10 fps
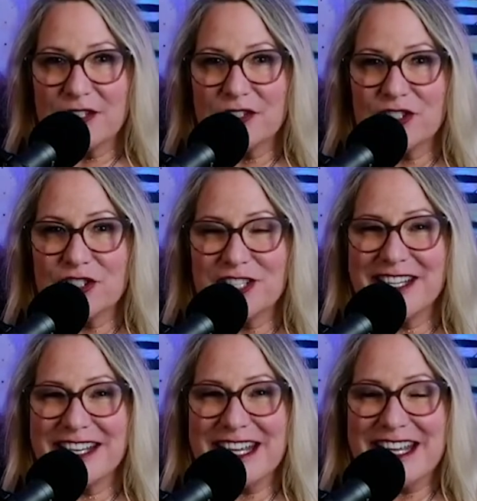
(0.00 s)

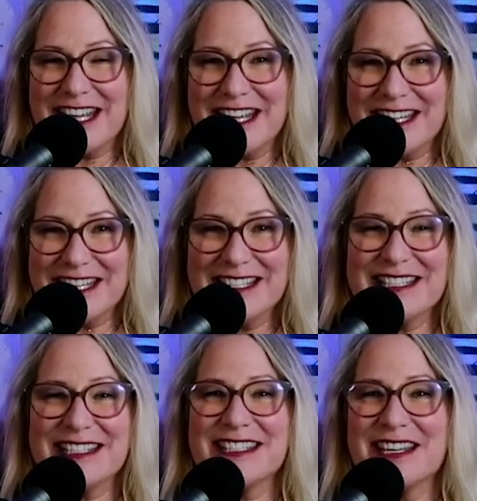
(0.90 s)
She
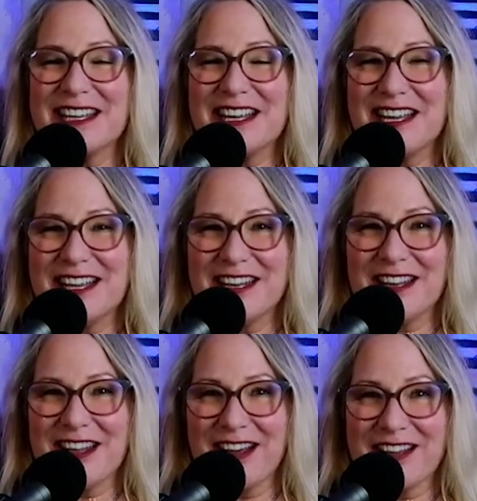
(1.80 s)
is
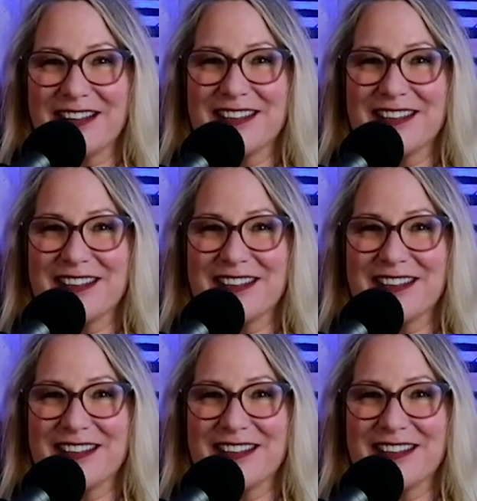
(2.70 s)
not